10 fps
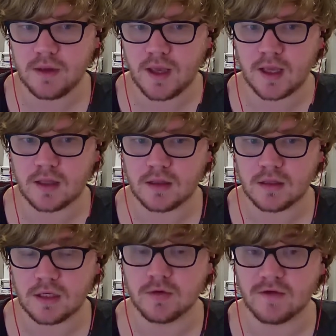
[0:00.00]
and
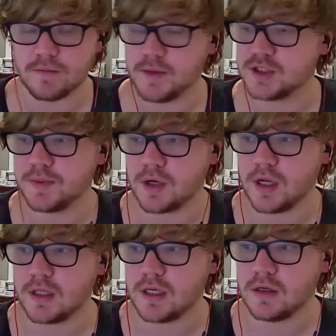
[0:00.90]
he would have a much better
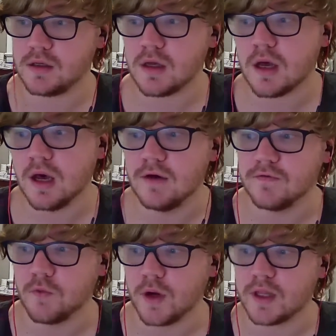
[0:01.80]
idea
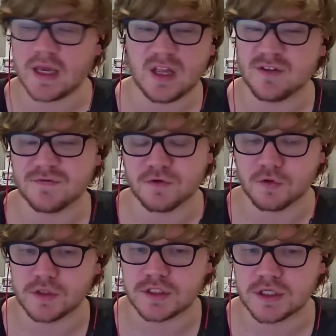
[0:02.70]
of what like an
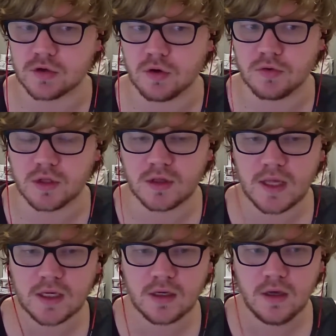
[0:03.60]
Infernoid synchro would look
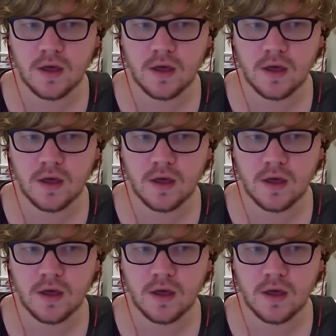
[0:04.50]
like.